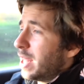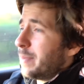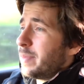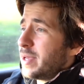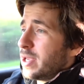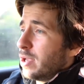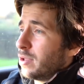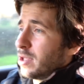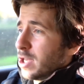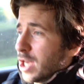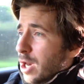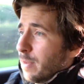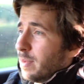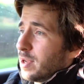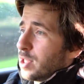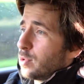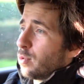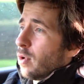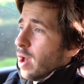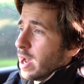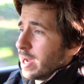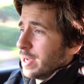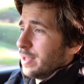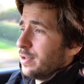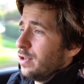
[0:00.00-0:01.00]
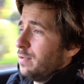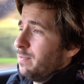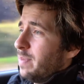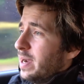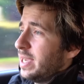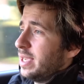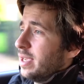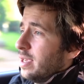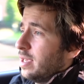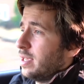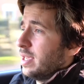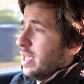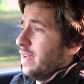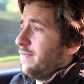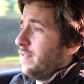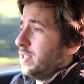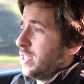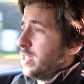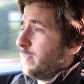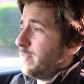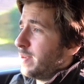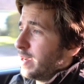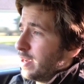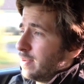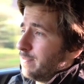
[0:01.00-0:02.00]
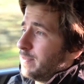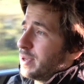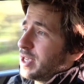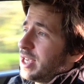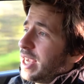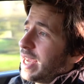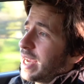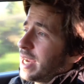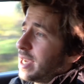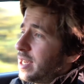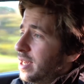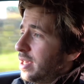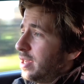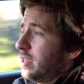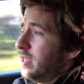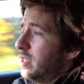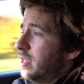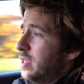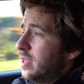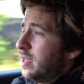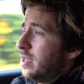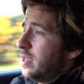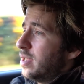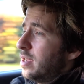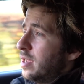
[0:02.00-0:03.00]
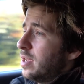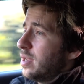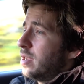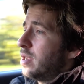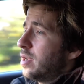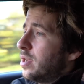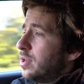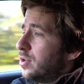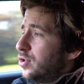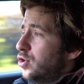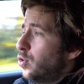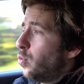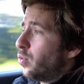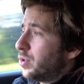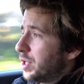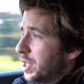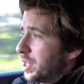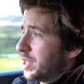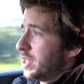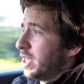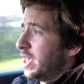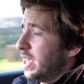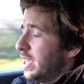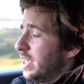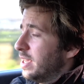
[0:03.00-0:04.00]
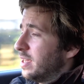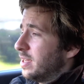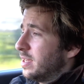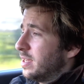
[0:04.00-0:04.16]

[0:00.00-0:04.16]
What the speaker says: Let me know in the comments what I can do better, if there's something particular you want to see.